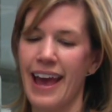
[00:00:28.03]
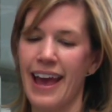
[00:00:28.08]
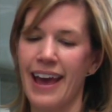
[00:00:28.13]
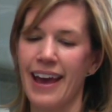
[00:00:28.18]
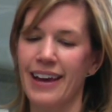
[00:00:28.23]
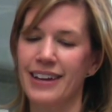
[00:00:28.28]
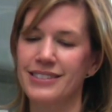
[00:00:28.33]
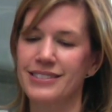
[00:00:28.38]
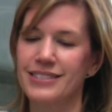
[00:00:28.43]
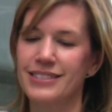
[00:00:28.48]

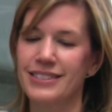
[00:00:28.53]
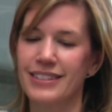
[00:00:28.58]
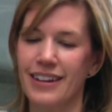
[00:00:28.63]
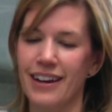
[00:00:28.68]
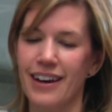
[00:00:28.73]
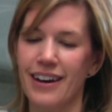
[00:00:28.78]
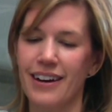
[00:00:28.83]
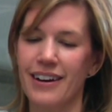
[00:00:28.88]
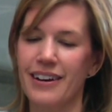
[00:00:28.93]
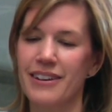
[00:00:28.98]
and
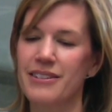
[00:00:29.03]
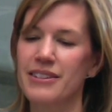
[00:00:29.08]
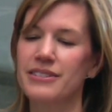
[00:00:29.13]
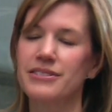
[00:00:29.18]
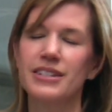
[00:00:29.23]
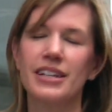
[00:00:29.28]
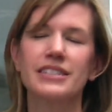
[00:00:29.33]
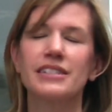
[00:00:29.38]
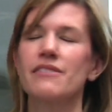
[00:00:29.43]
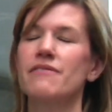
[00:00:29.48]
uh,
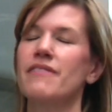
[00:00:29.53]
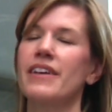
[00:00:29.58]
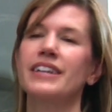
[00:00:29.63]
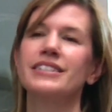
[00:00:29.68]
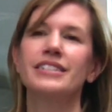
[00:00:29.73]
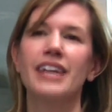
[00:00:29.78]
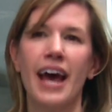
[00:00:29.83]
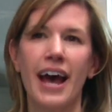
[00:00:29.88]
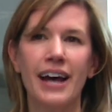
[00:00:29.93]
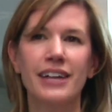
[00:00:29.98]
does a
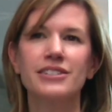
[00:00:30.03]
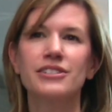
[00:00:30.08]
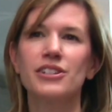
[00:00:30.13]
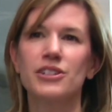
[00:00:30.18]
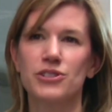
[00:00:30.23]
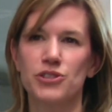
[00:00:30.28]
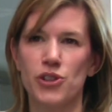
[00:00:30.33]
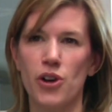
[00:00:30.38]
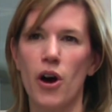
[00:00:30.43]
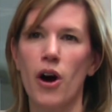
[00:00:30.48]

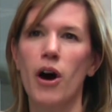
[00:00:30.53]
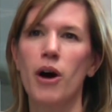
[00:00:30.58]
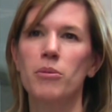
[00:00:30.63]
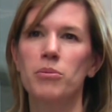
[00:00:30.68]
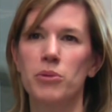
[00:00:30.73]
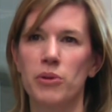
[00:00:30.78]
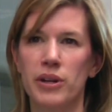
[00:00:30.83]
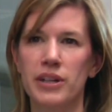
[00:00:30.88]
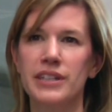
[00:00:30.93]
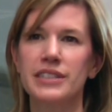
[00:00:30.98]
fantastic
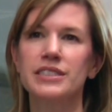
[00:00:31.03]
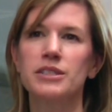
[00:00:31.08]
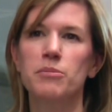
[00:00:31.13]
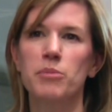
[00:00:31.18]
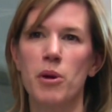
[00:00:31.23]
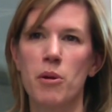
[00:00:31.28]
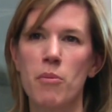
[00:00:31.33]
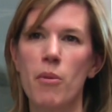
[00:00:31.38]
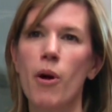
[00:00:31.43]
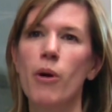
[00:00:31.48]
job, really, to
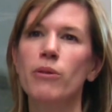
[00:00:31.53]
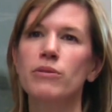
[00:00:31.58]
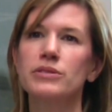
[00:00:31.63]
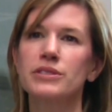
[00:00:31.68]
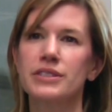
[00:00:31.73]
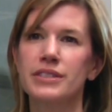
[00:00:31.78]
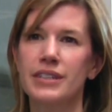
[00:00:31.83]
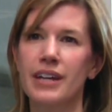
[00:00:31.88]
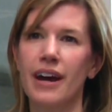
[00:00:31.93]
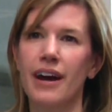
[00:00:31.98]

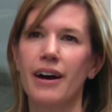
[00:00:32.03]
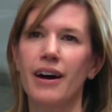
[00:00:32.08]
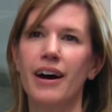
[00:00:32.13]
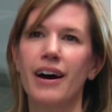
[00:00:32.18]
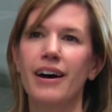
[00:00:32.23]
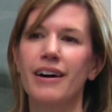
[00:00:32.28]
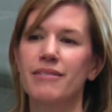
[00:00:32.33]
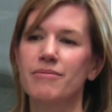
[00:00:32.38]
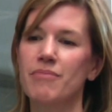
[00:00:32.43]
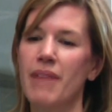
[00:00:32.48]
promote
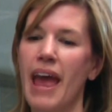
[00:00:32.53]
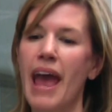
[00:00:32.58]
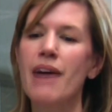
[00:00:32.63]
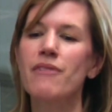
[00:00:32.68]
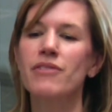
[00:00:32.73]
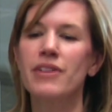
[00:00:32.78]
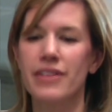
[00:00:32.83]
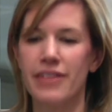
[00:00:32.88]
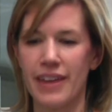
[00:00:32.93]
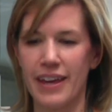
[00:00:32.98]
uh,
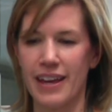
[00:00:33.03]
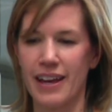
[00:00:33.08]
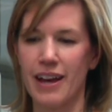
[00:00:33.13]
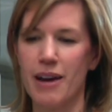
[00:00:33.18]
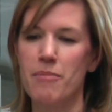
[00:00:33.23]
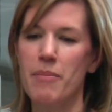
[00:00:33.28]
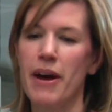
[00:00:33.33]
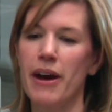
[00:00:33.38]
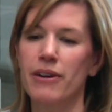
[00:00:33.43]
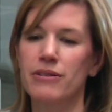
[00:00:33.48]
everything
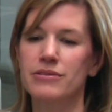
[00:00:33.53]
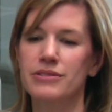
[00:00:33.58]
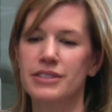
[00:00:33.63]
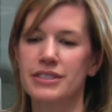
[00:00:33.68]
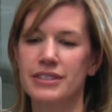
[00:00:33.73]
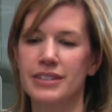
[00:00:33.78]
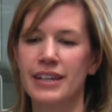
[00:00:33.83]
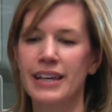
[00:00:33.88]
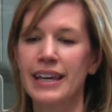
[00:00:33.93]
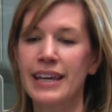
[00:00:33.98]

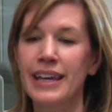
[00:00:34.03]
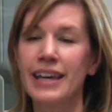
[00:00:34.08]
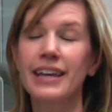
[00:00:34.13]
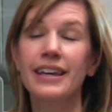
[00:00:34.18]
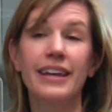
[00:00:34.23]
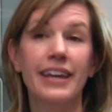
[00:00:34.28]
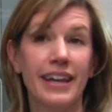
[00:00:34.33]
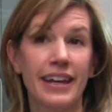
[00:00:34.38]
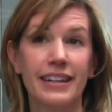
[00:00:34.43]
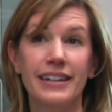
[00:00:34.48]
about
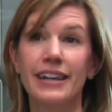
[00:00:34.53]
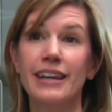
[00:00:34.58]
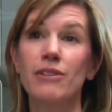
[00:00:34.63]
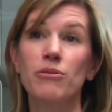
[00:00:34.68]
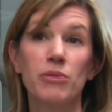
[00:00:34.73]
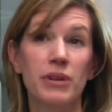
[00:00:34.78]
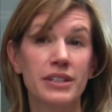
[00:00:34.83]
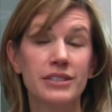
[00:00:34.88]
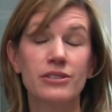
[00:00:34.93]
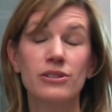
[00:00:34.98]

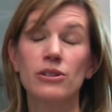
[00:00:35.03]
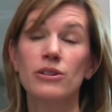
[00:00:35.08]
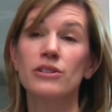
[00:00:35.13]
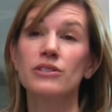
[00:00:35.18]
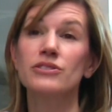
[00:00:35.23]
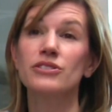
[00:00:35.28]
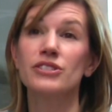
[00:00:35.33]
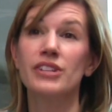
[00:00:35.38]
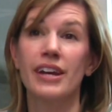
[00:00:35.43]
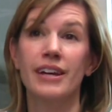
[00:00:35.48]
kidney
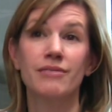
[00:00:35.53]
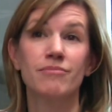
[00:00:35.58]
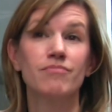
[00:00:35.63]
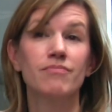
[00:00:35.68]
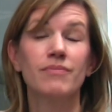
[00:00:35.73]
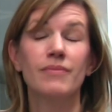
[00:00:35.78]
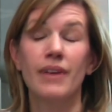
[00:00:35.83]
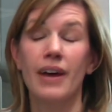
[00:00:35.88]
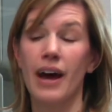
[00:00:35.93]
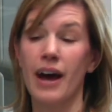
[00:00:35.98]
research
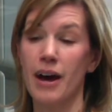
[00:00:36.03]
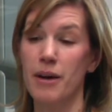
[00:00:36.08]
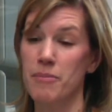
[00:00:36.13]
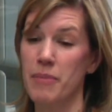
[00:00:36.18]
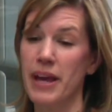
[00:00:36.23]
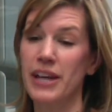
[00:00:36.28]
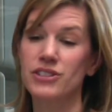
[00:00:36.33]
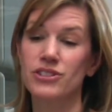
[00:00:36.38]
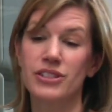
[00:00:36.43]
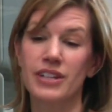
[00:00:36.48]
and uh,
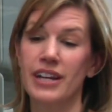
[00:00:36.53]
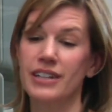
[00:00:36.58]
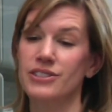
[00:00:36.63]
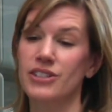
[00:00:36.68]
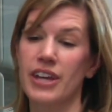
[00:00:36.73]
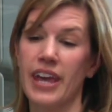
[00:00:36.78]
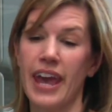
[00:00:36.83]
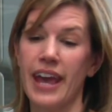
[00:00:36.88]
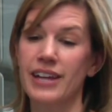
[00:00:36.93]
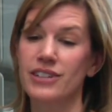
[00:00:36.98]
patient
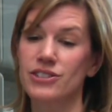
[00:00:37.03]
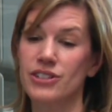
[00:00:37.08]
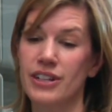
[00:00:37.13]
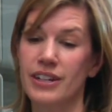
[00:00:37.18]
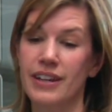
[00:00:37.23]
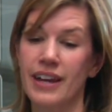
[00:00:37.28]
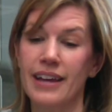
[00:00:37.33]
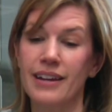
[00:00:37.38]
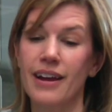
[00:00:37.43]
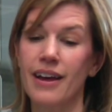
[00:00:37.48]

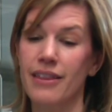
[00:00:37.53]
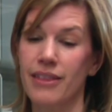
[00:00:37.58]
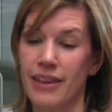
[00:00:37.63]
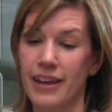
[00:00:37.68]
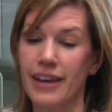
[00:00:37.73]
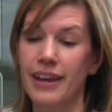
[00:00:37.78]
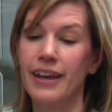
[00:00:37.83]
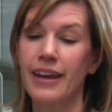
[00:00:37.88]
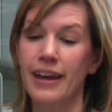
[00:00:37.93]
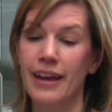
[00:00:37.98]
education. And I
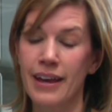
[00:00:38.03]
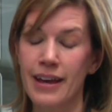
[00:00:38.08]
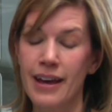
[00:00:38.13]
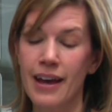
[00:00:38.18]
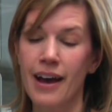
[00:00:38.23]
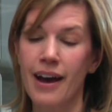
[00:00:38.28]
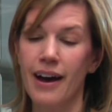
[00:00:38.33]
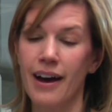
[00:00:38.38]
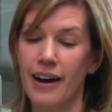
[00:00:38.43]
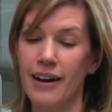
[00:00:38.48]
think
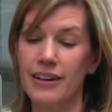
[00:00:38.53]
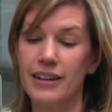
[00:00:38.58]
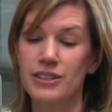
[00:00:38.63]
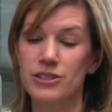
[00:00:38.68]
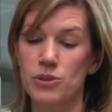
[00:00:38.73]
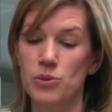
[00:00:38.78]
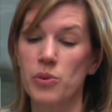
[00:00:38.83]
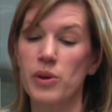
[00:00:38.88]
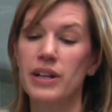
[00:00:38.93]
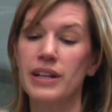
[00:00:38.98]
uh,
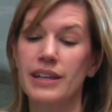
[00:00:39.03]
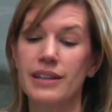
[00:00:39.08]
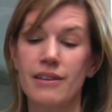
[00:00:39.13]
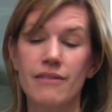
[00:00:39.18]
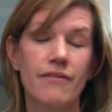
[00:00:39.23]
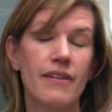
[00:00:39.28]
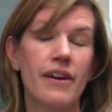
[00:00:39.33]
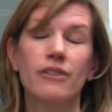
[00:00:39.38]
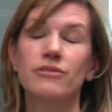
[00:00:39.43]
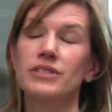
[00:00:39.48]
it's really
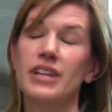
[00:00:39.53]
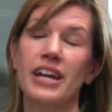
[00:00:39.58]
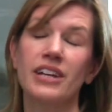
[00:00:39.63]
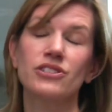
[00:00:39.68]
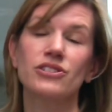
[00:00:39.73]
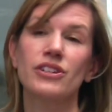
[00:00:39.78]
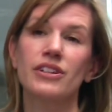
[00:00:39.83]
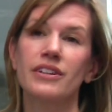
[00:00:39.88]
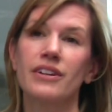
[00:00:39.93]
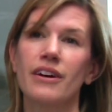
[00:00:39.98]
the
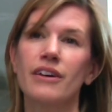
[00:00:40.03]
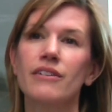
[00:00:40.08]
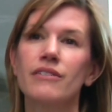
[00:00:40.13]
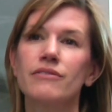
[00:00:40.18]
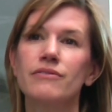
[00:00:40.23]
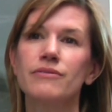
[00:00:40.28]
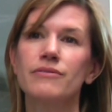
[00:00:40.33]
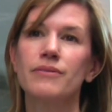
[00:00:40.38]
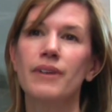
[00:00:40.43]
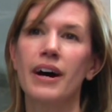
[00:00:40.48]
foundation
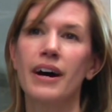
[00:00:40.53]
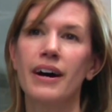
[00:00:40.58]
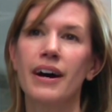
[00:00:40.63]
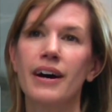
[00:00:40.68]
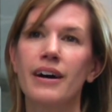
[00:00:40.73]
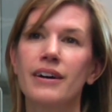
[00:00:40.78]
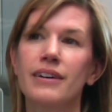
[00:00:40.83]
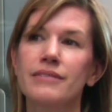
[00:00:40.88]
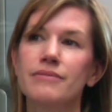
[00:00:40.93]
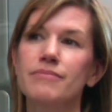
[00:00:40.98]
of,
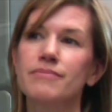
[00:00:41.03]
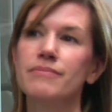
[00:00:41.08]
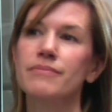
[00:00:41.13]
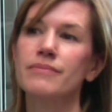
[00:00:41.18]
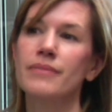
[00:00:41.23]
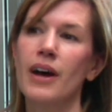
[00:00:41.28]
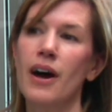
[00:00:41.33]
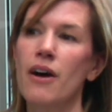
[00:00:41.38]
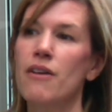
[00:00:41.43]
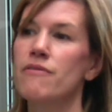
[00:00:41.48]
uh,
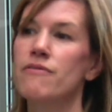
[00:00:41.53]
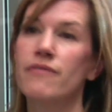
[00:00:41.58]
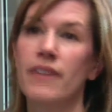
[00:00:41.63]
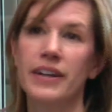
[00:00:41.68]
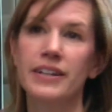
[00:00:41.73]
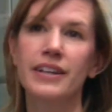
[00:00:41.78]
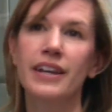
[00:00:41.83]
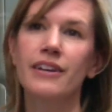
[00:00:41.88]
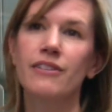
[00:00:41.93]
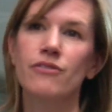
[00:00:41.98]
of
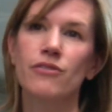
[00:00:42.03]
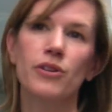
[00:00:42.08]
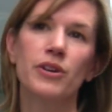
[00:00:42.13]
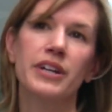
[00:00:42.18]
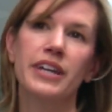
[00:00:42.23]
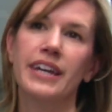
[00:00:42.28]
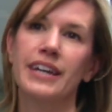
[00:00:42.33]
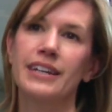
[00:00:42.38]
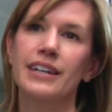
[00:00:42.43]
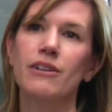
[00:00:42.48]
funding
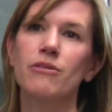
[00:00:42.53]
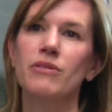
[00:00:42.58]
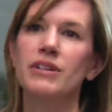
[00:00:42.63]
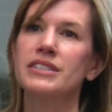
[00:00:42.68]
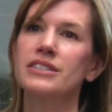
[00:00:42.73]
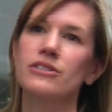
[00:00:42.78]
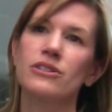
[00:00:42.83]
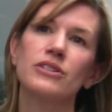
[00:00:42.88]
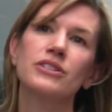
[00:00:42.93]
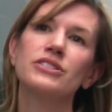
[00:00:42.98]
for kidney
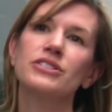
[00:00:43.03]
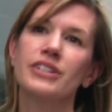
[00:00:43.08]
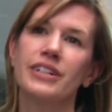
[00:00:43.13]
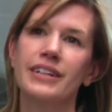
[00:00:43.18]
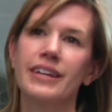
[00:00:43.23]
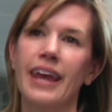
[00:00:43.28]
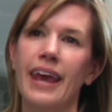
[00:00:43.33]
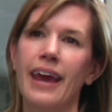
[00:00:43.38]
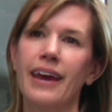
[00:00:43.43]
research in